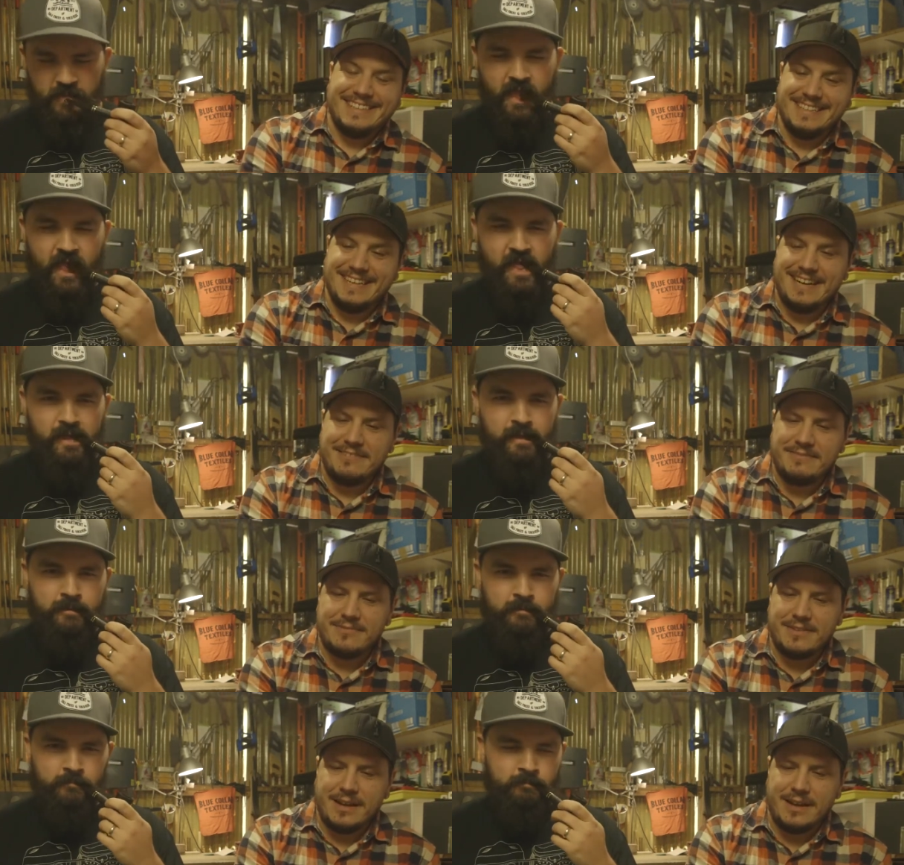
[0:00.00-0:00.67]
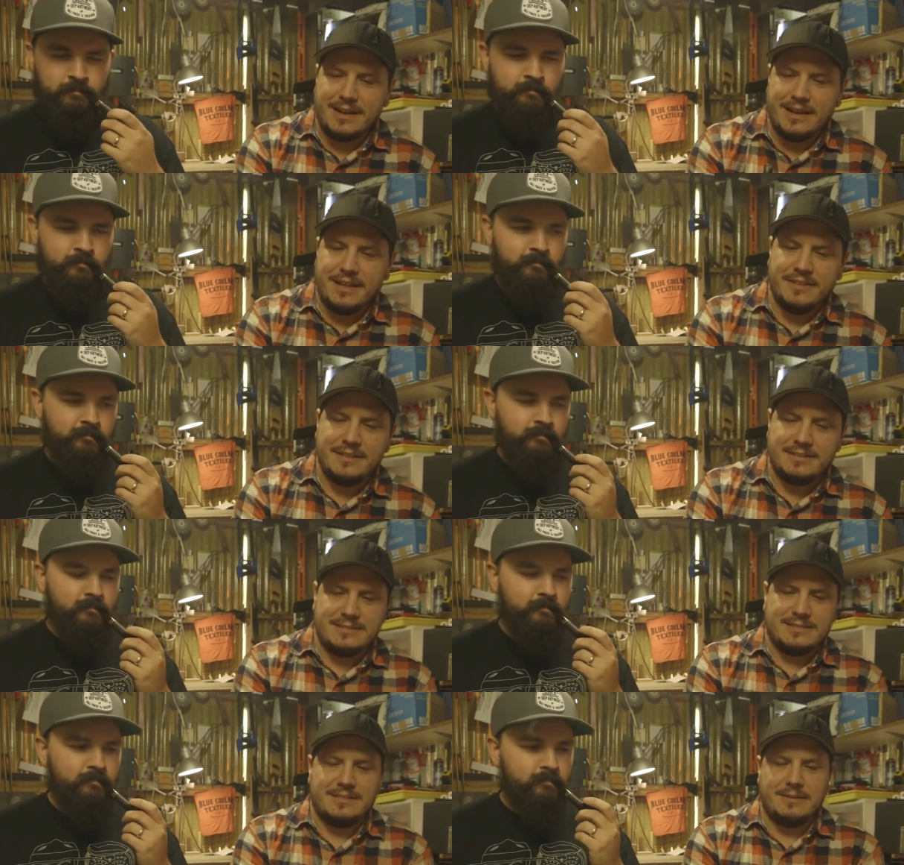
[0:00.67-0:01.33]
Speaker 1: yeah, uh, and
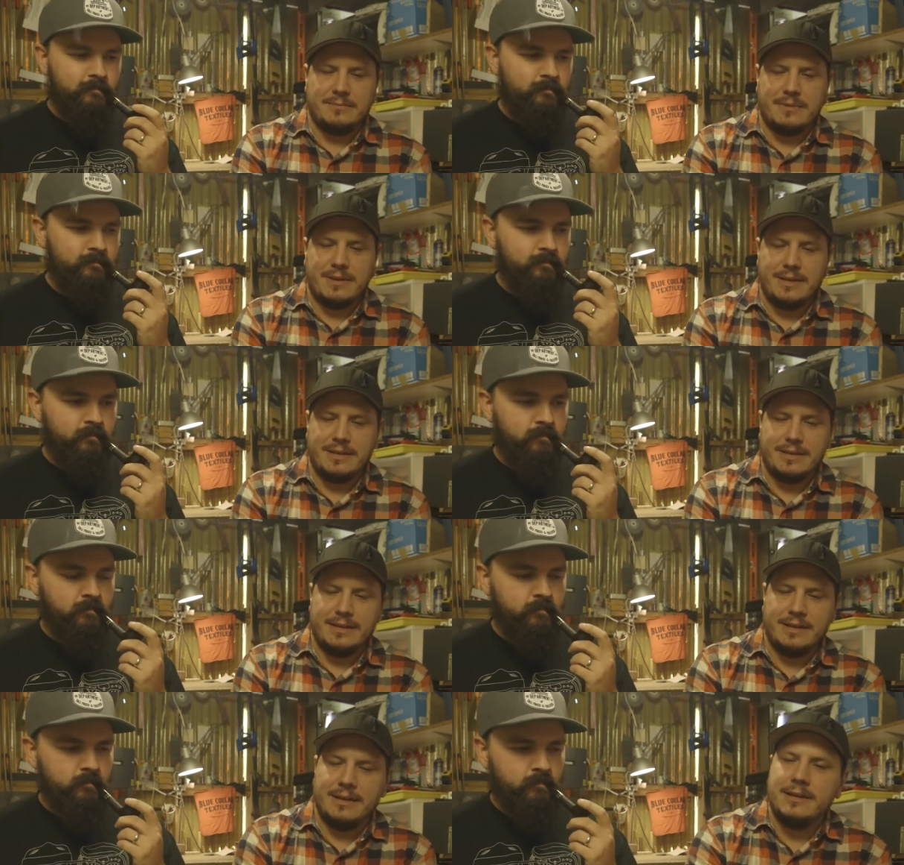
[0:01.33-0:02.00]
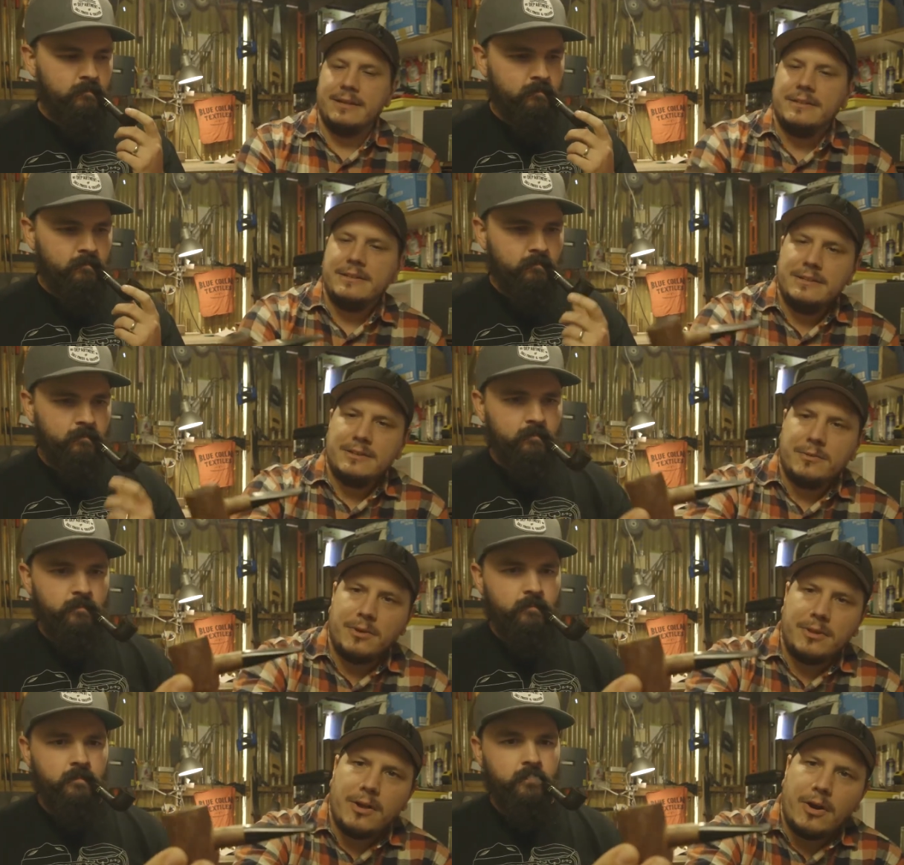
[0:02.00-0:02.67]
this is in my uh,
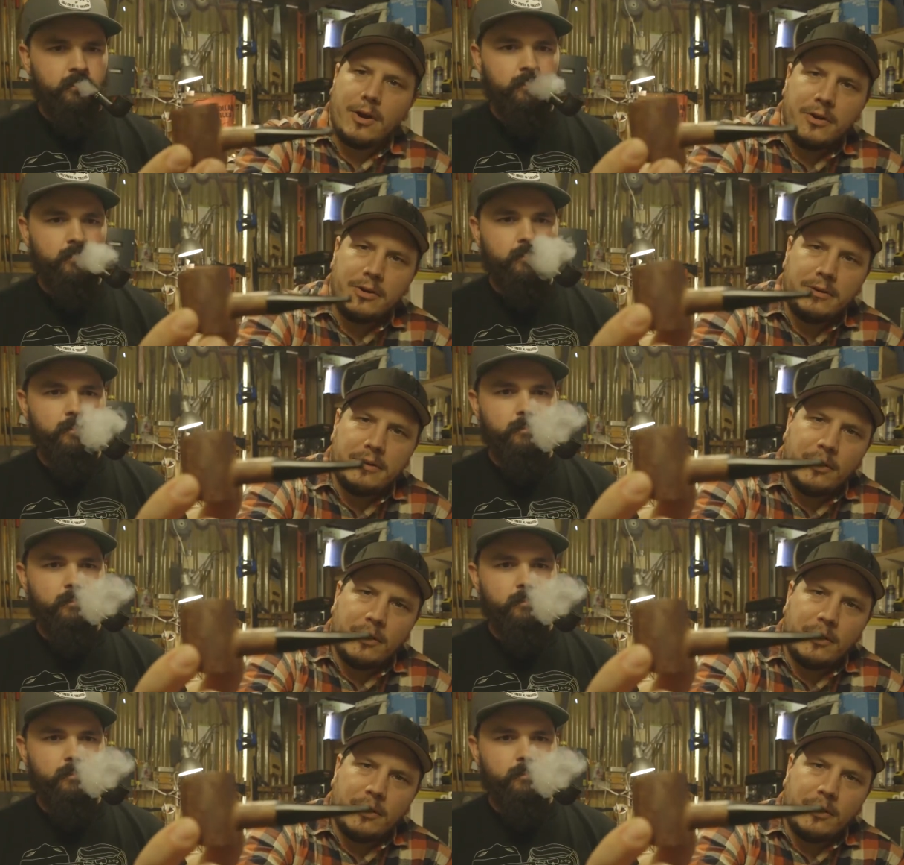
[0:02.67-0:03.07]
one of the heart